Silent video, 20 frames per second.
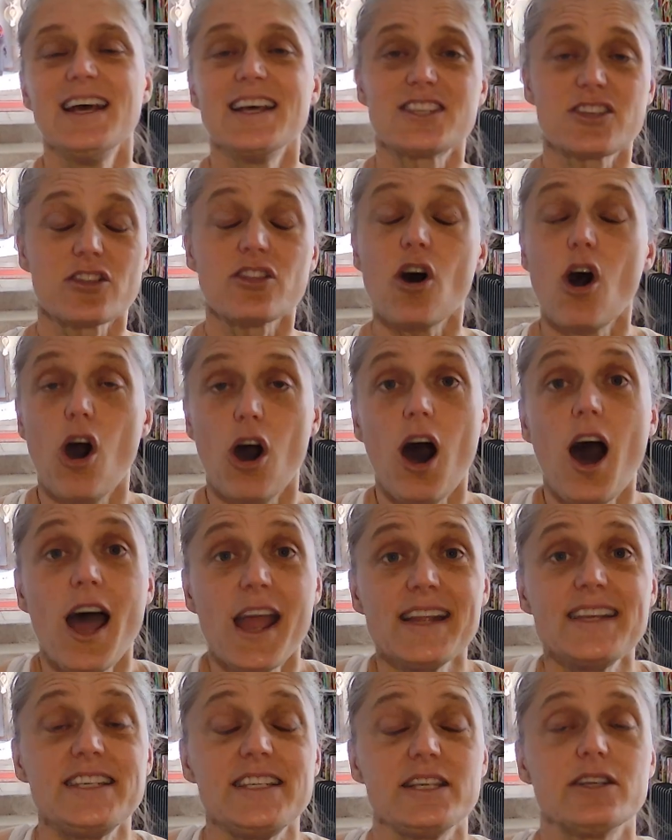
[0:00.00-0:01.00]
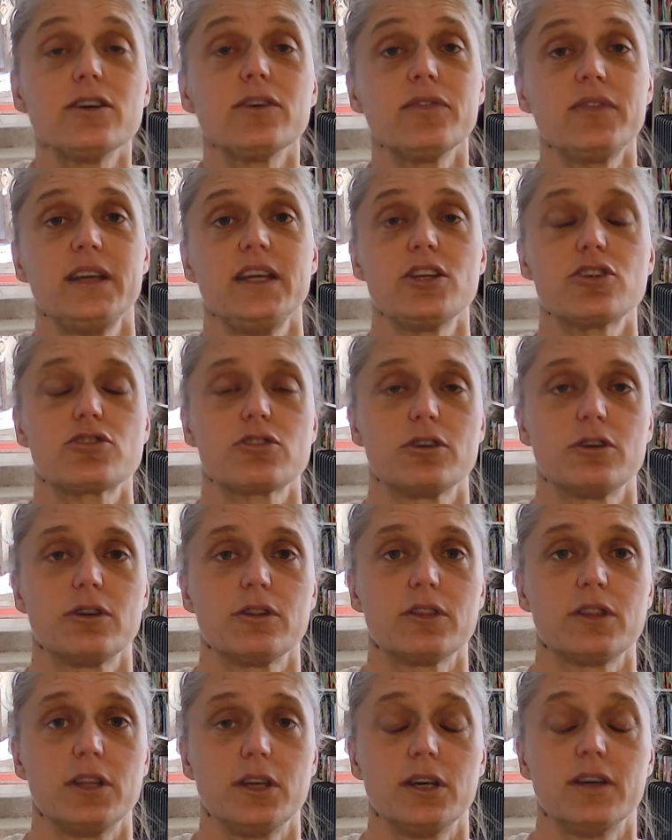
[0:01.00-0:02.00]
So the idea of
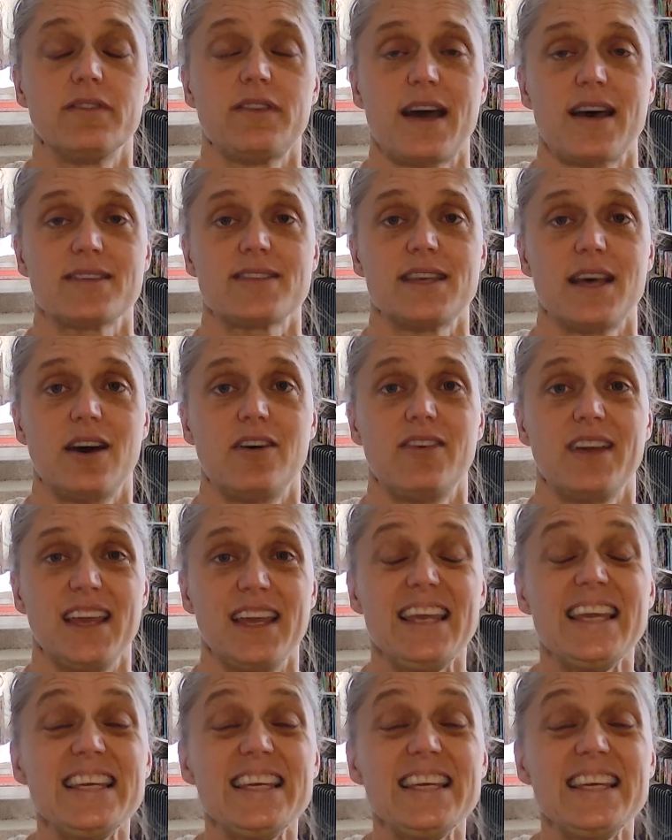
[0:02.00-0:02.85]
the Valsalva